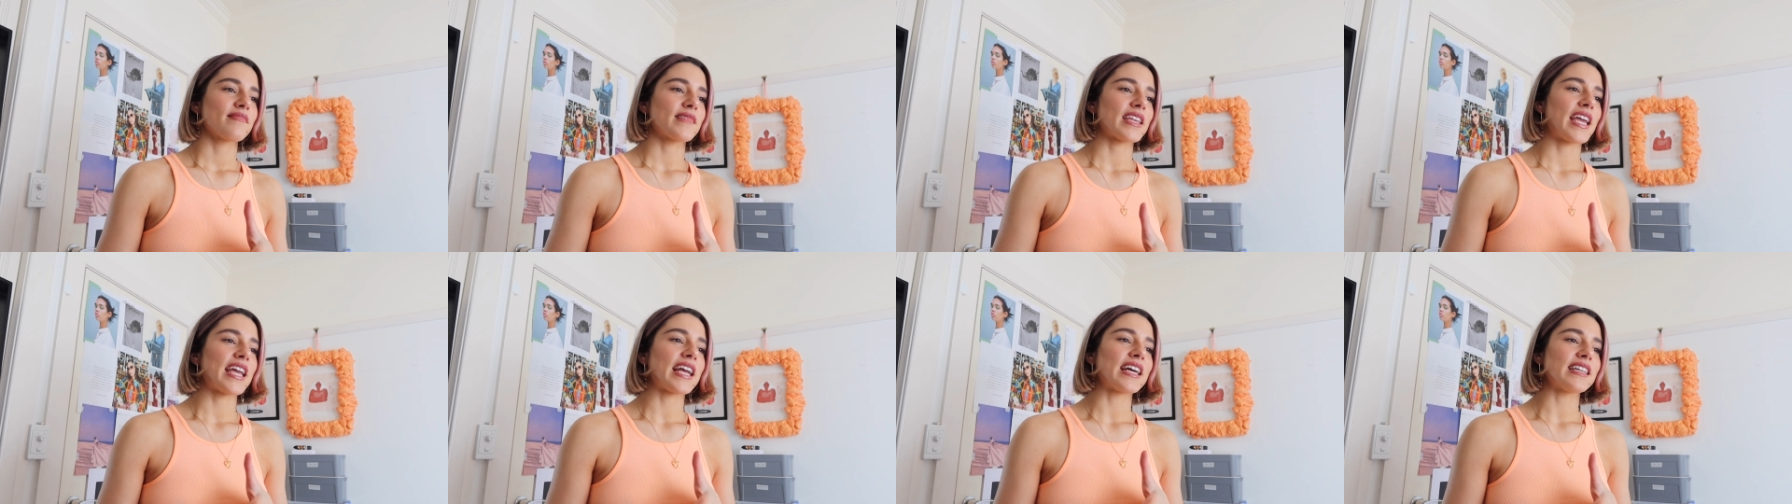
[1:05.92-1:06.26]

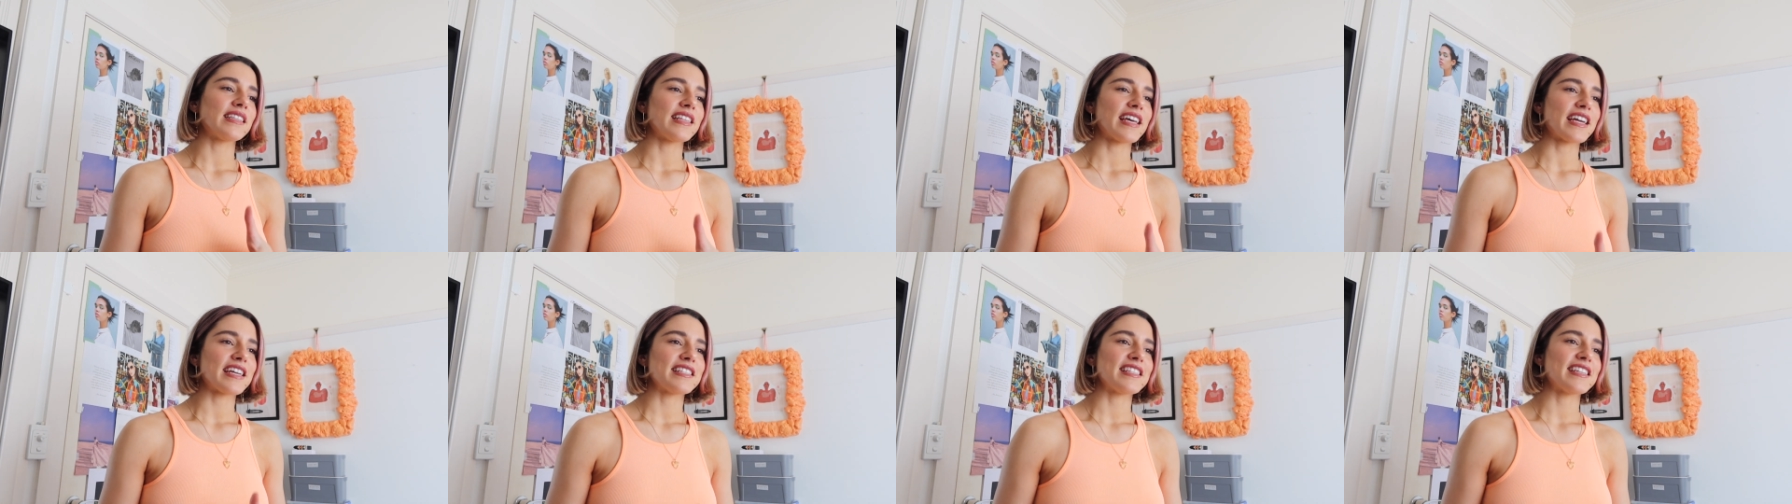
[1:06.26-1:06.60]

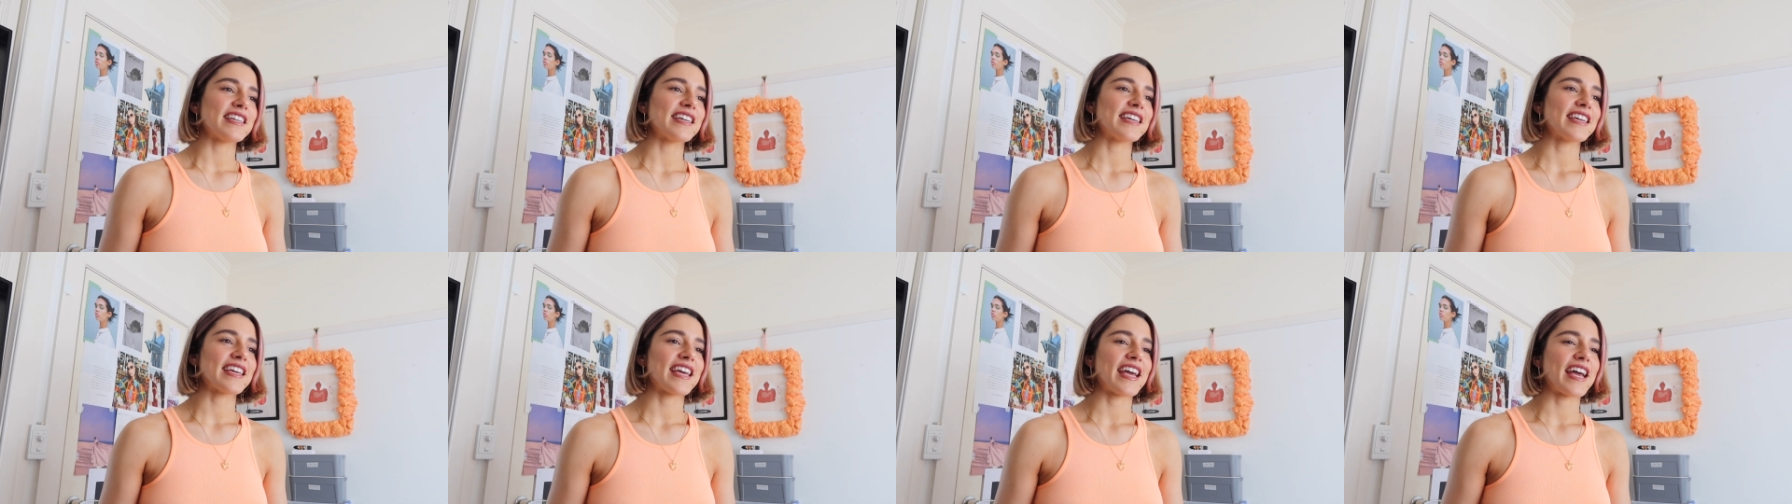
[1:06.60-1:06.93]

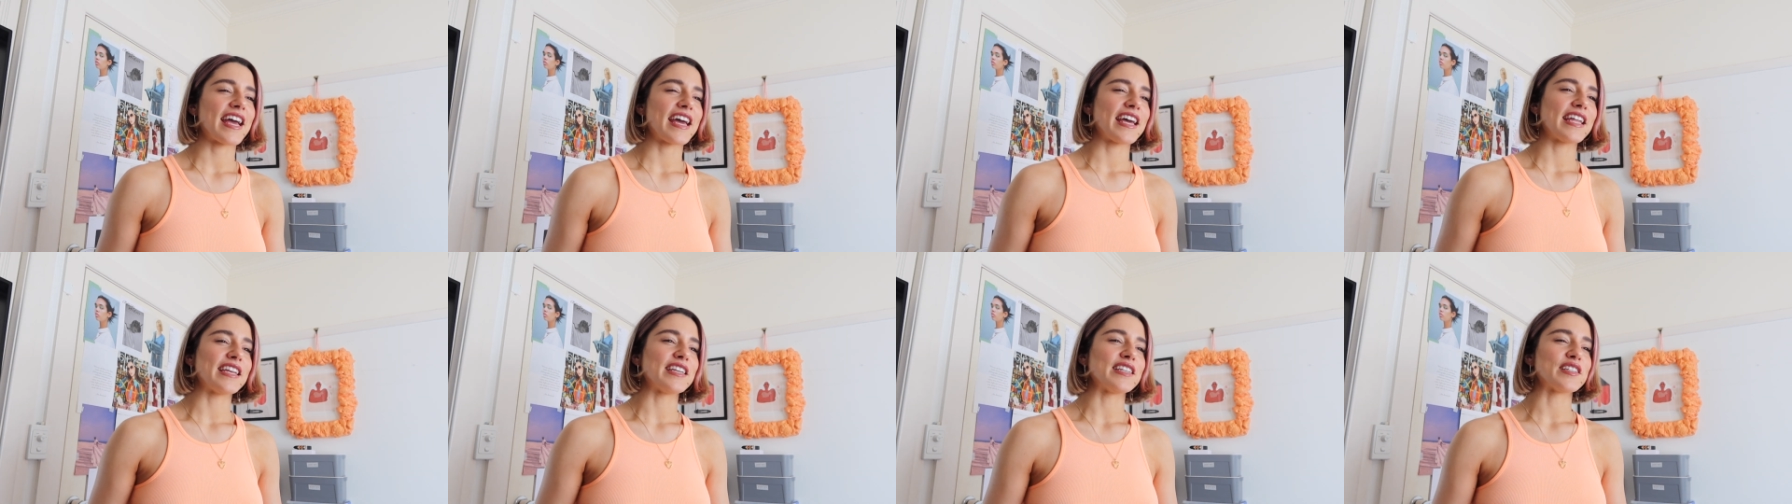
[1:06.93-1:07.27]
eclectic
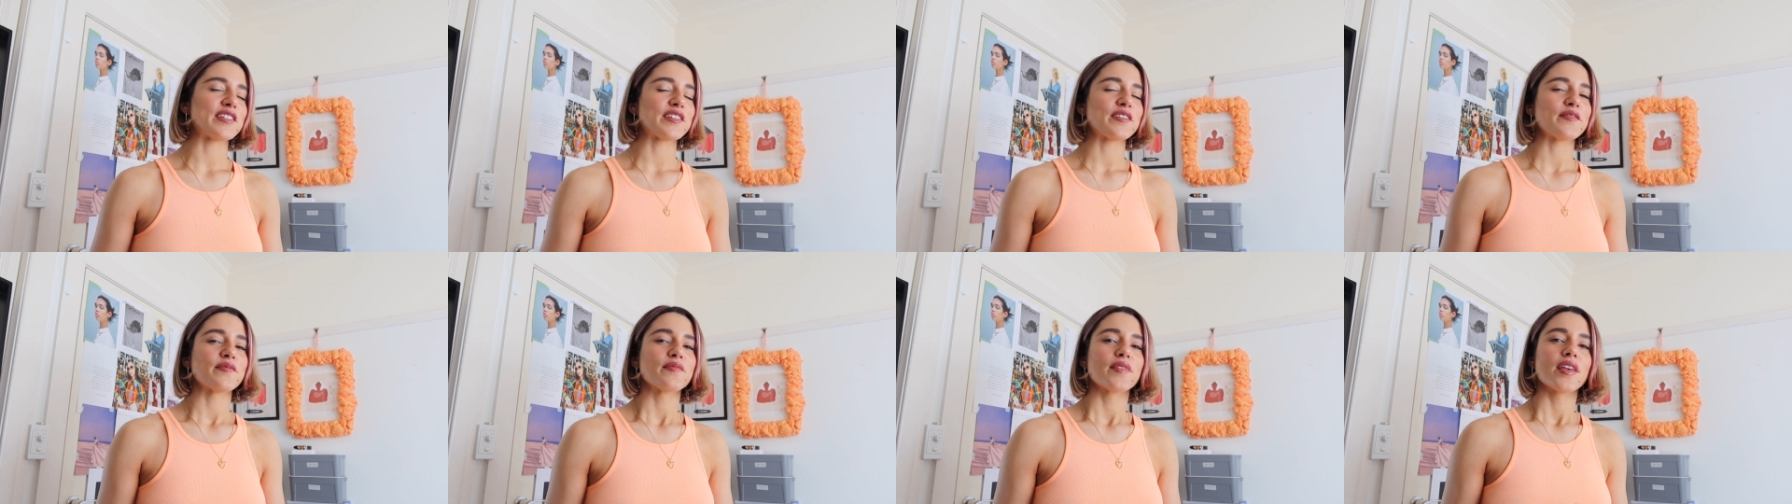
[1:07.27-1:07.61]
and
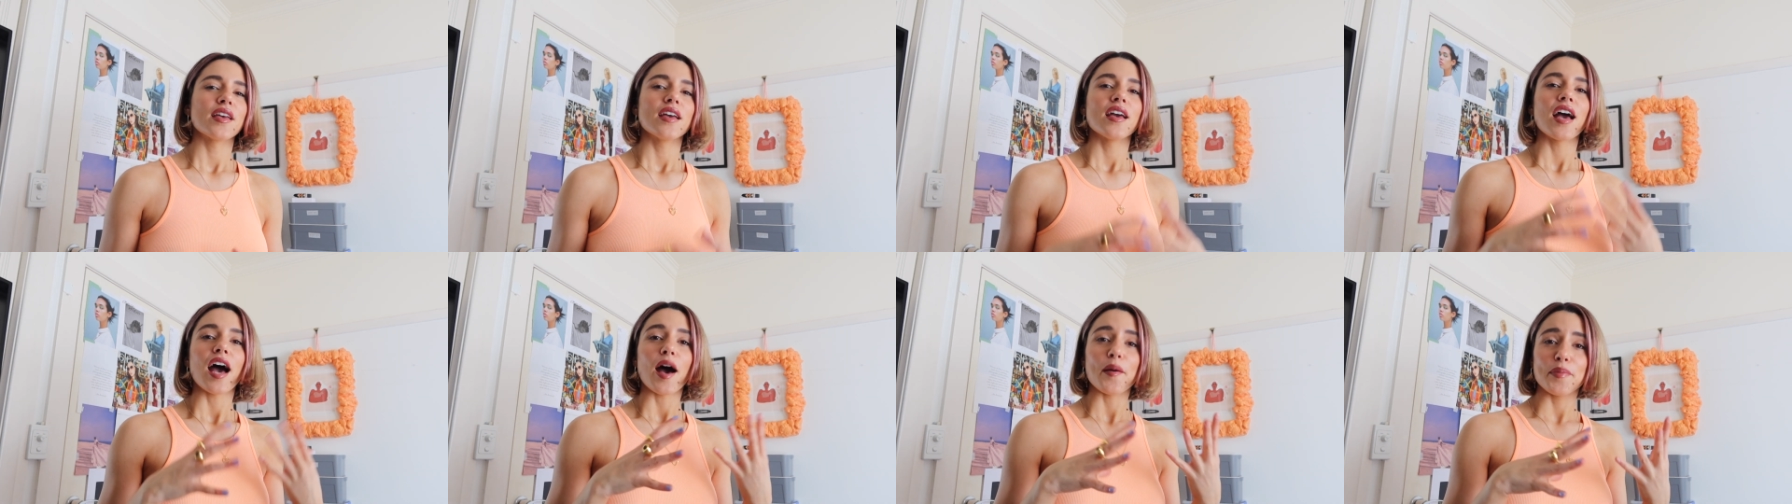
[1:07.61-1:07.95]

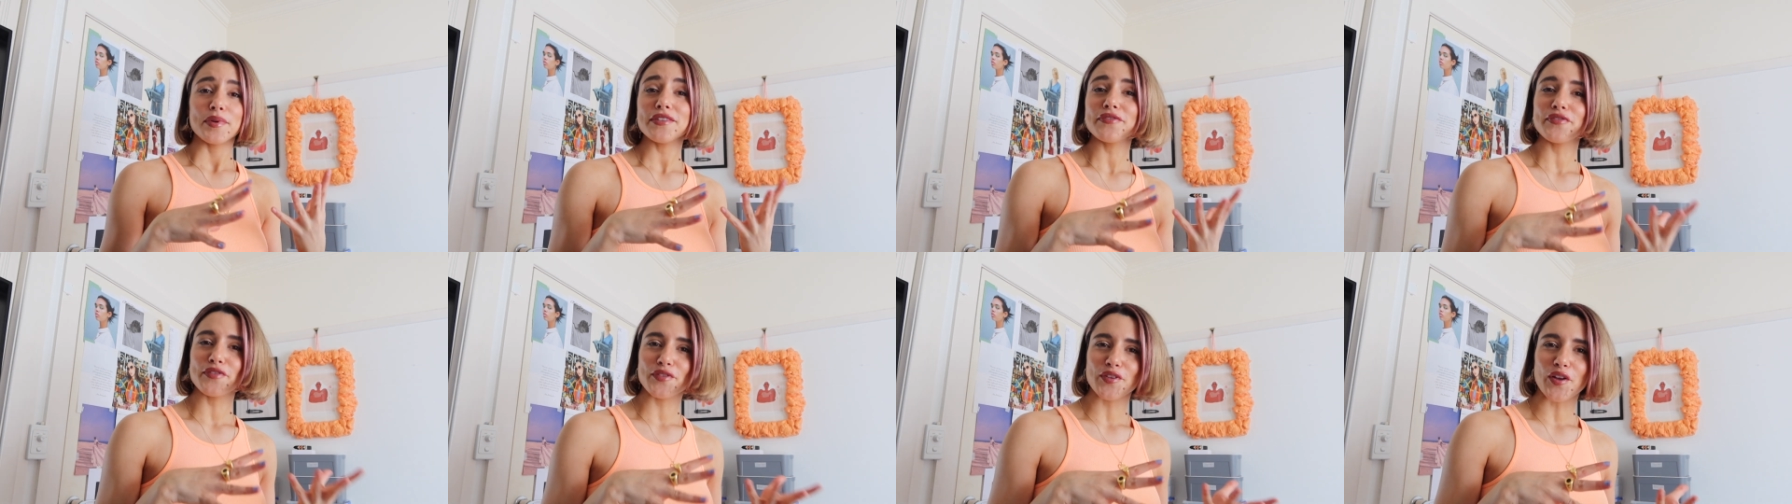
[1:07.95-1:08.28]
a
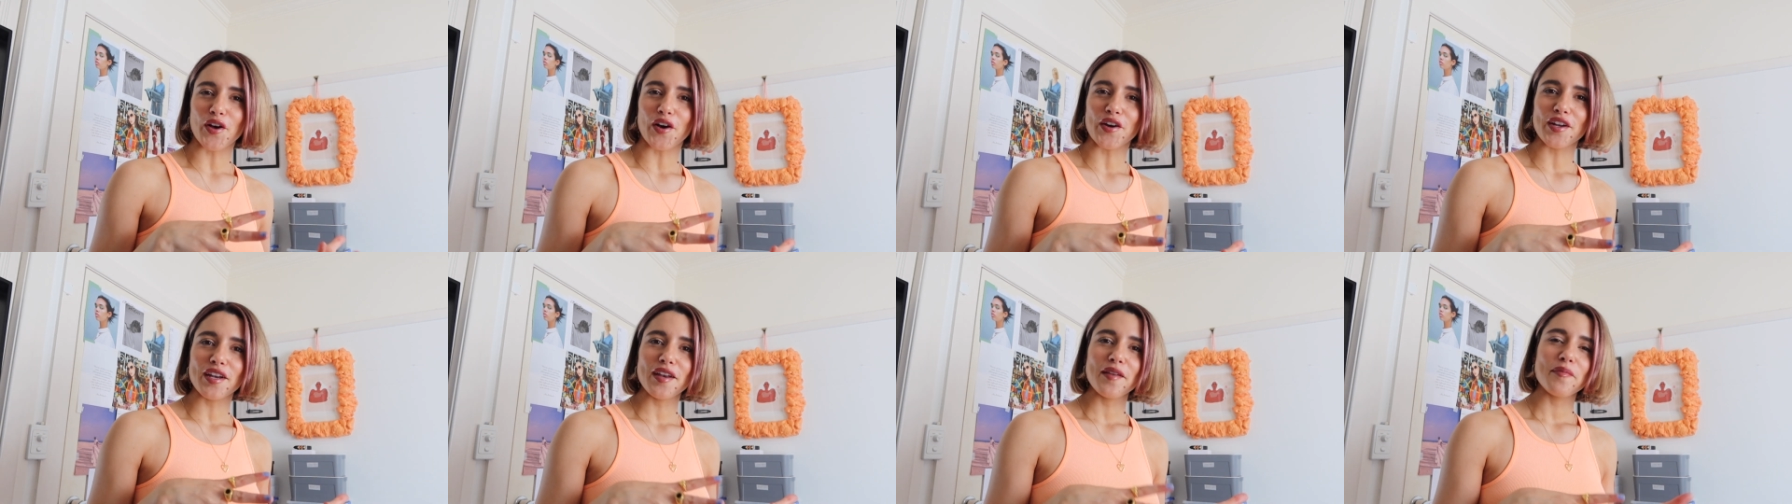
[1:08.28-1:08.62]
bit full
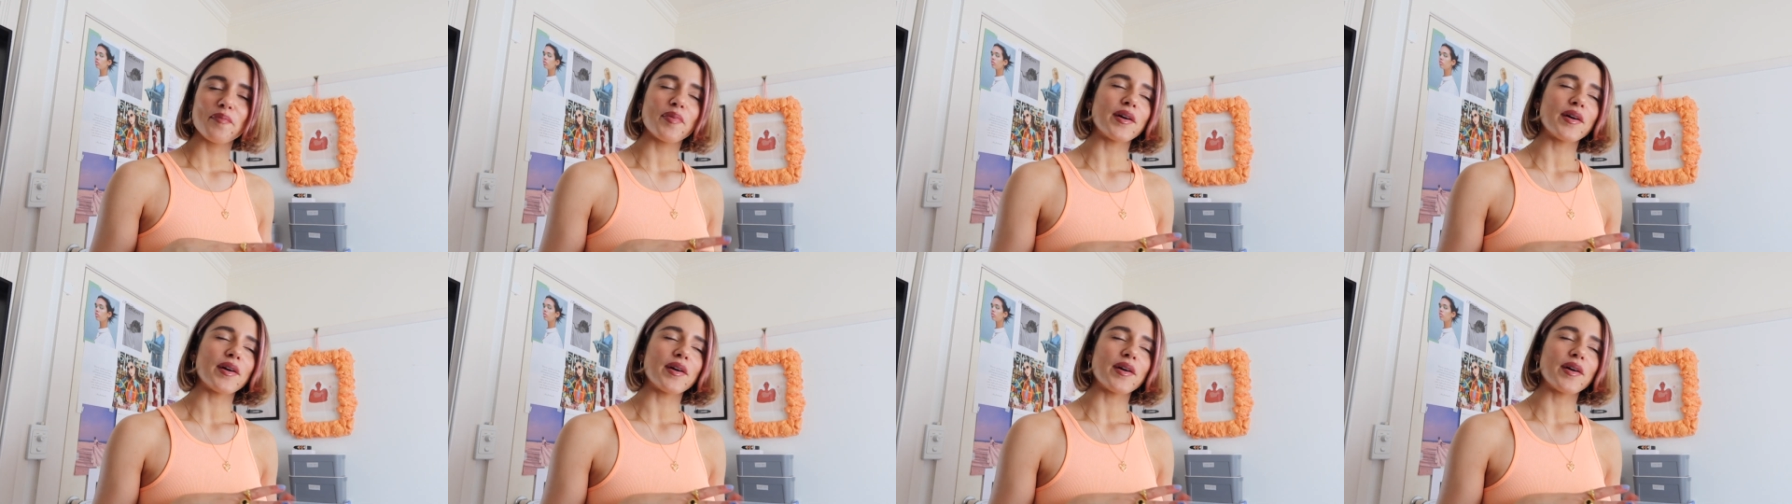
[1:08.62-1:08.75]
on,